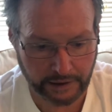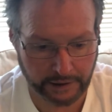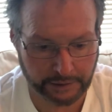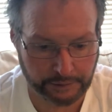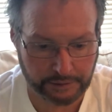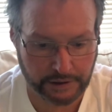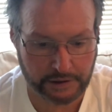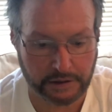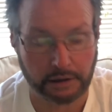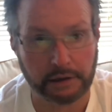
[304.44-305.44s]
others.
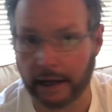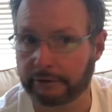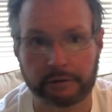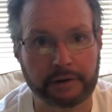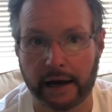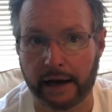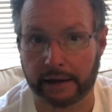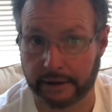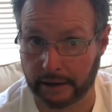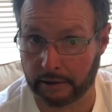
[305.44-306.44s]
It's the love of
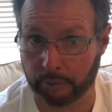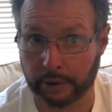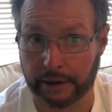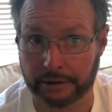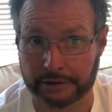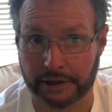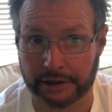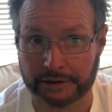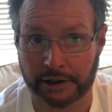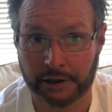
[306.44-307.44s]
God that compels
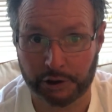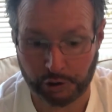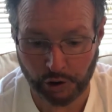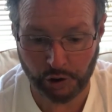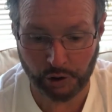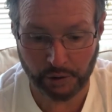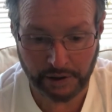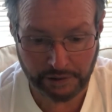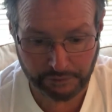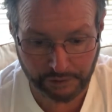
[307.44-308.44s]
us to
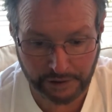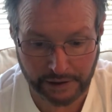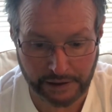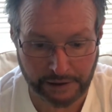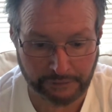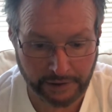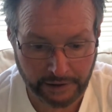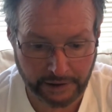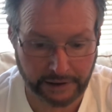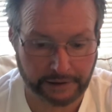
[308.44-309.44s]
forgive
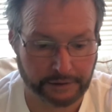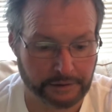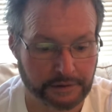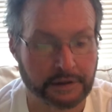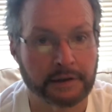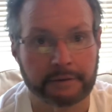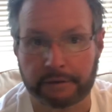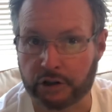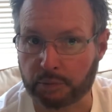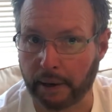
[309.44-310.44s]
others,
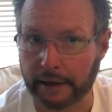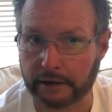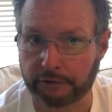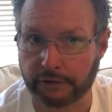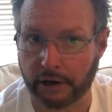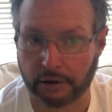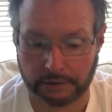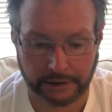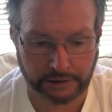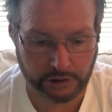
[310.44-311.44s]
despite the
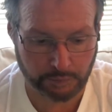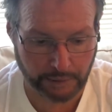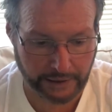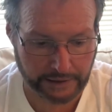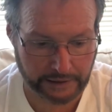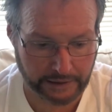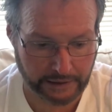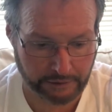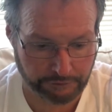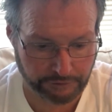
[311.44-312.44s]
fault and despite
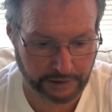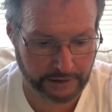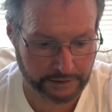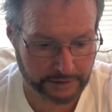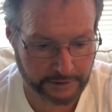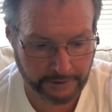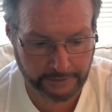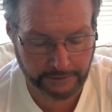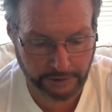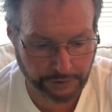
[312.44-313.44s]
the offense.
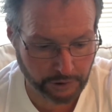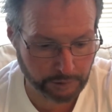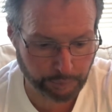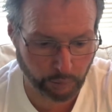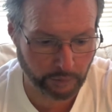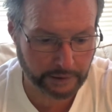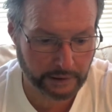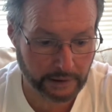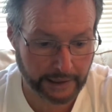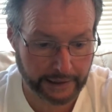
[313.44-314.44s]
The third point
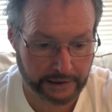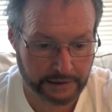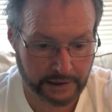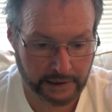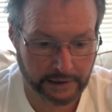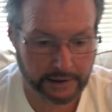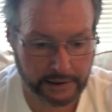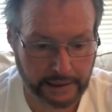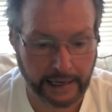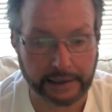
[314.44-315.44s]
and last,
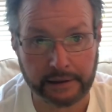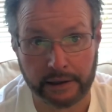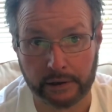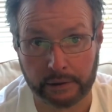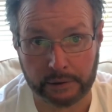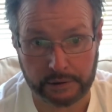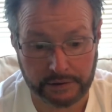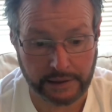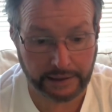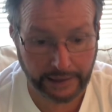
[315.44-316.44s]
God knows
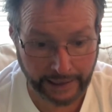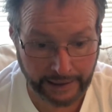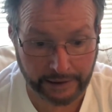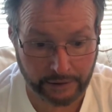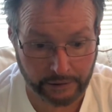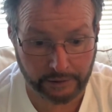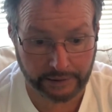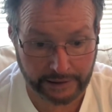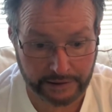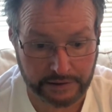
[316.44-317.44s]
that anger
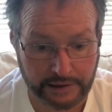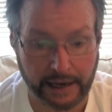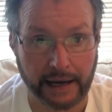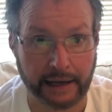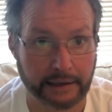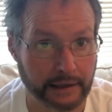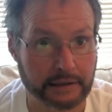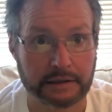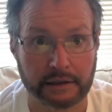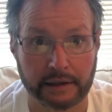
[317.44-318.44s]
inside
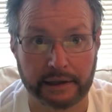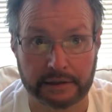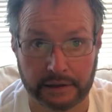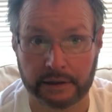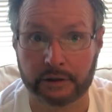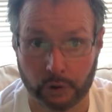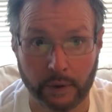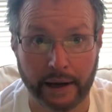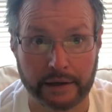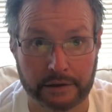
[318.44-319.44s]
escalates into
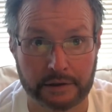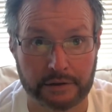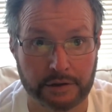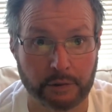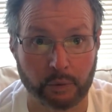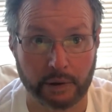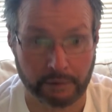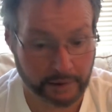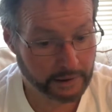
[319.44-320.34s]
actions. It will